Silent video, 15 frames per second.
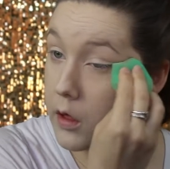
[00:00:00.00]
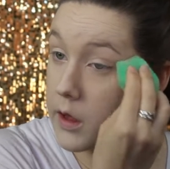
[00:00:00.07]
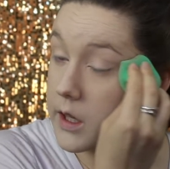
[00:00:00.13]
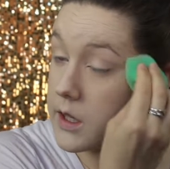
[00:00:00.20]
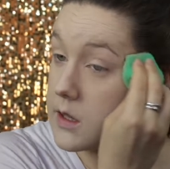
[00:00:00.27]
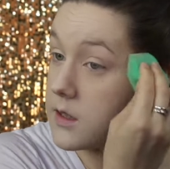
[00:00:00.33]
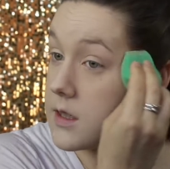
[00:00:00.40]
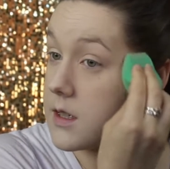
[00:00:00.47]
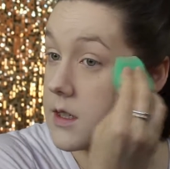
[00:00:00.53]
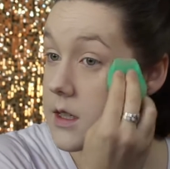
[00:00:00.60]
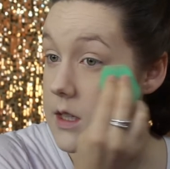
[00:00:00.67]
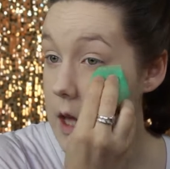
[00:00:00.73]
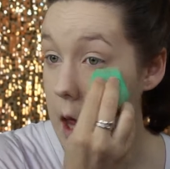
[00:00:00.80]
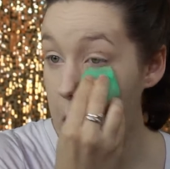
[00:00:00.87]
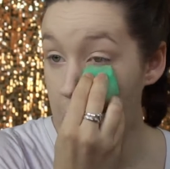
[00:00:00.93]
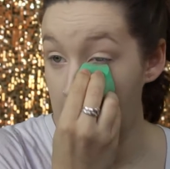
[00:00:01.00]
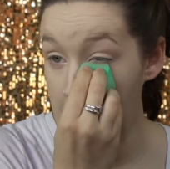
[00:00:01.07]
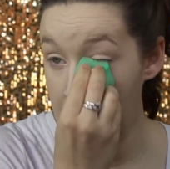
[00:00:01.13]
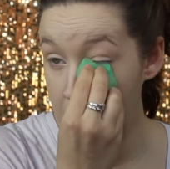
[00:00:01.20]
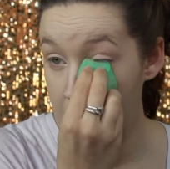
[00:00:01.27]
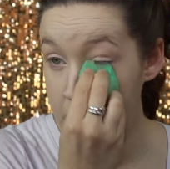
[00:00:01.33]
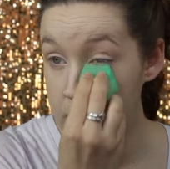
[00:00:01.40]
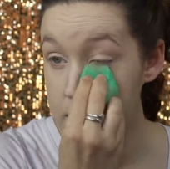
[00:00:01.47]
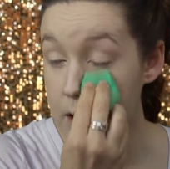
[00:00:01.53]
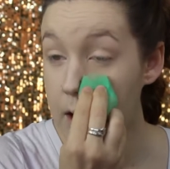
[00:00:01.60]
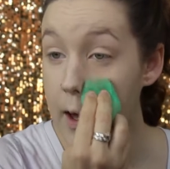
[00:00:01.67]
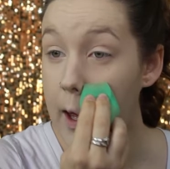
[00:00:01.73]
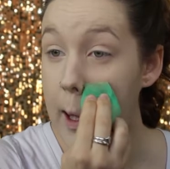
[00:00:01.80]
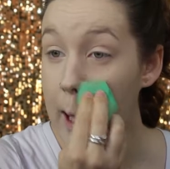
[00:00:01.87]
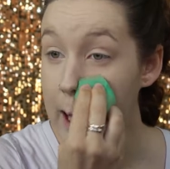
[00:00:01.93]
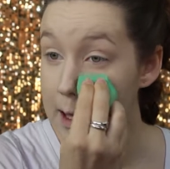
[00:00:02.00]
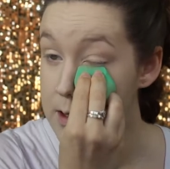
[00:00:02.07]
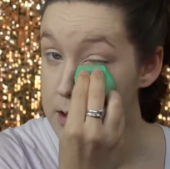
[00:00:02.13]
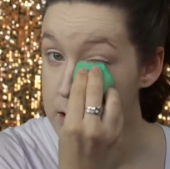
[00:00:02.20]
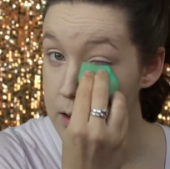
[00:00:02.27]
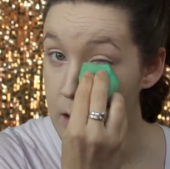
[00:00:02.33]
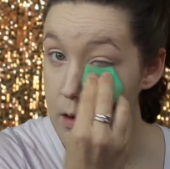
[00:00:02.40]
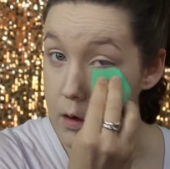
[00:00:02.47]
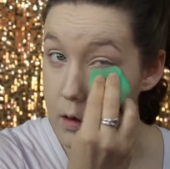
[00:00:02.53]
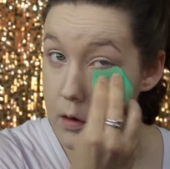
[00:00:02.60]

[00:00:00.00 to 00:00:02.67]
gonna set my under eyes.